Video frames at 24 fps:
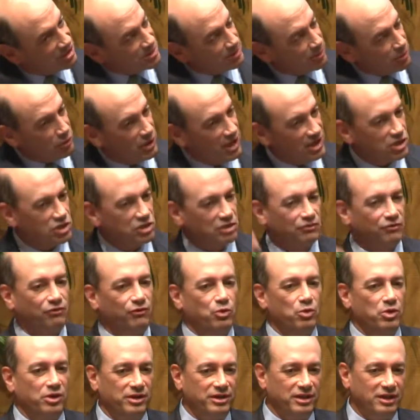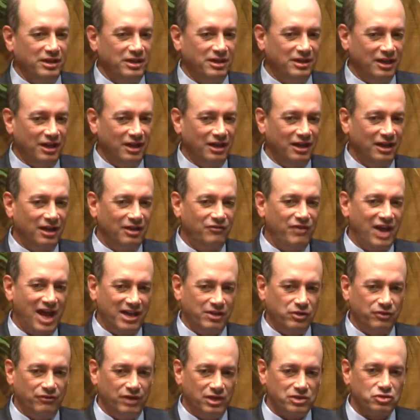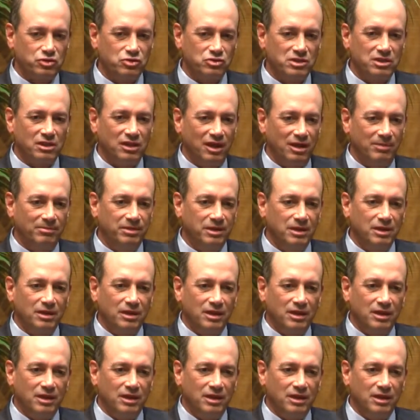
inspiration for the Value Investors Club.